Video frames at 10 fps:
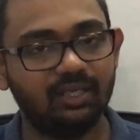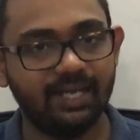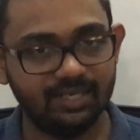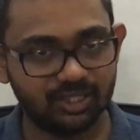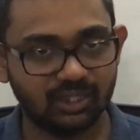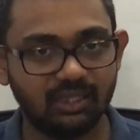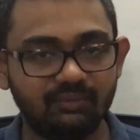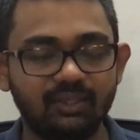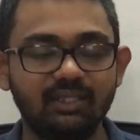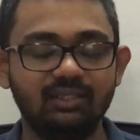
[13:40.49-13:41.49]

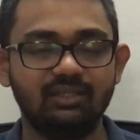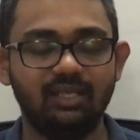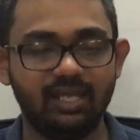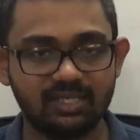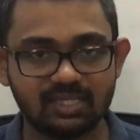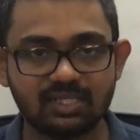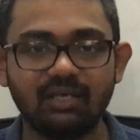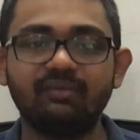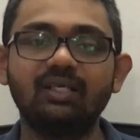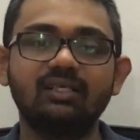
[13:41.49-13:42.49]
additional work,
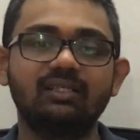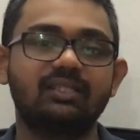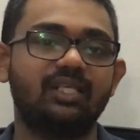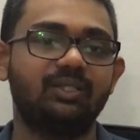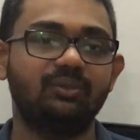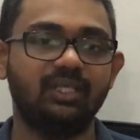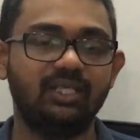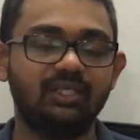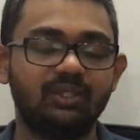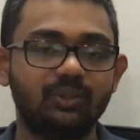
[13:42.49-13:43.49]
extra work that you
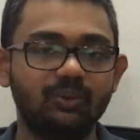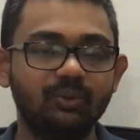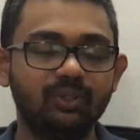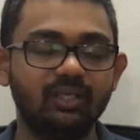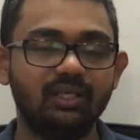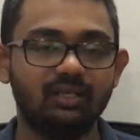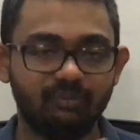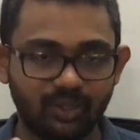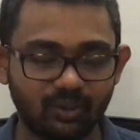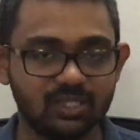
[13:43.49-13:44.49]
need to do,
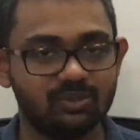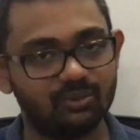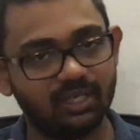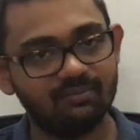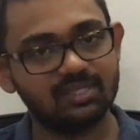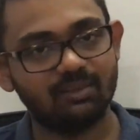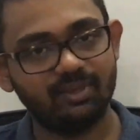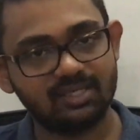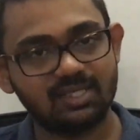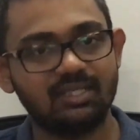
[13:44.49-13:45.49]
because you have some
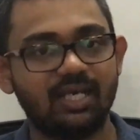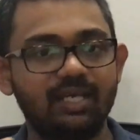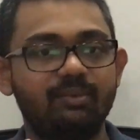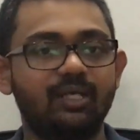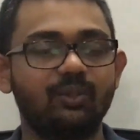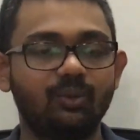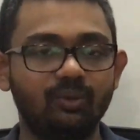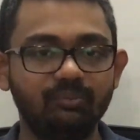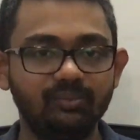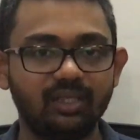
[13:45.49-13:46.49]
extra time at
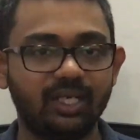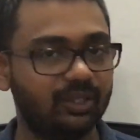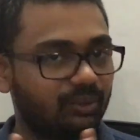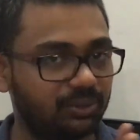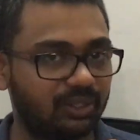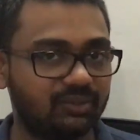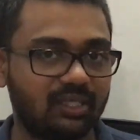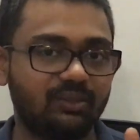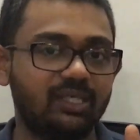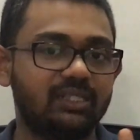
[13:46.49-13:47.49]
home. I know you have to
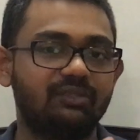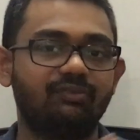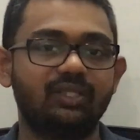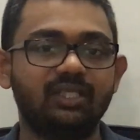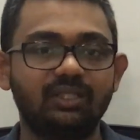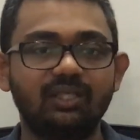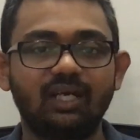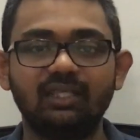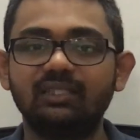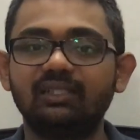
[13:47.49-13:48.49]
allocate it for
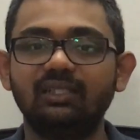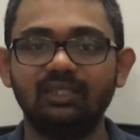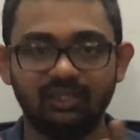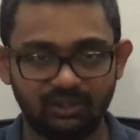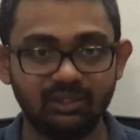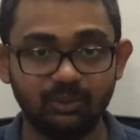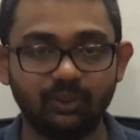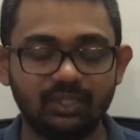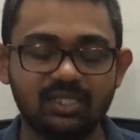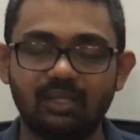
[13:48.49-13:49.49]
the
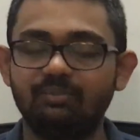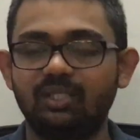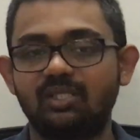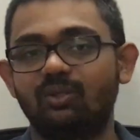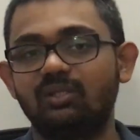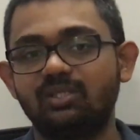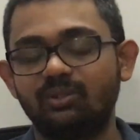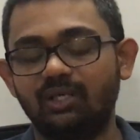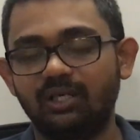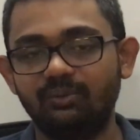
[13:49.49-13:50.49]
two other subjects also
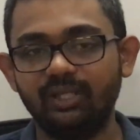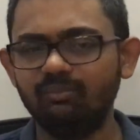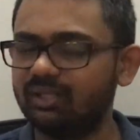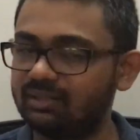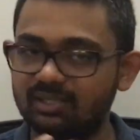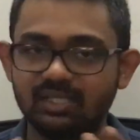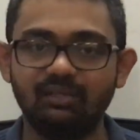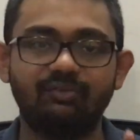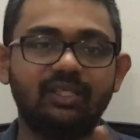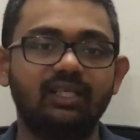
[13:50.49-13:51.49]
you are doing, but
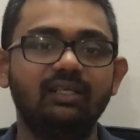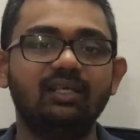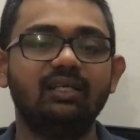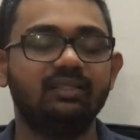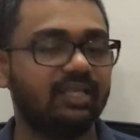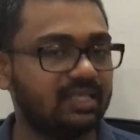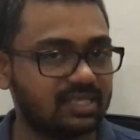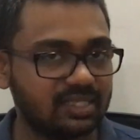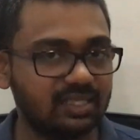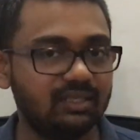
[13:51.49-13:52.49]
still for them, there
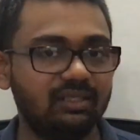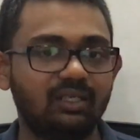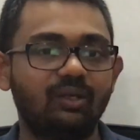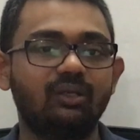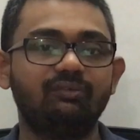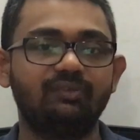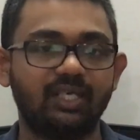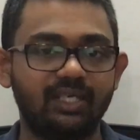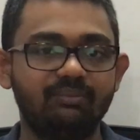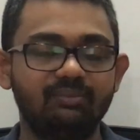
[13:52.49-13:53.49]
is still a lot of
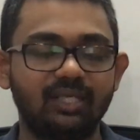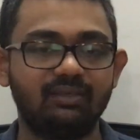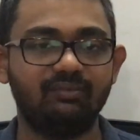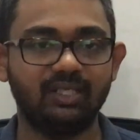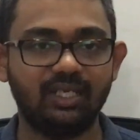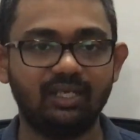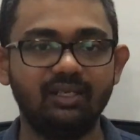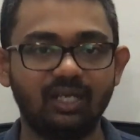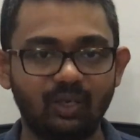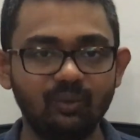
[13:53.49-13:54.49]
time that we
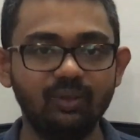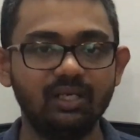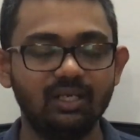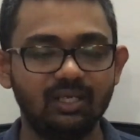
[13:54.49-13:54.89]
can now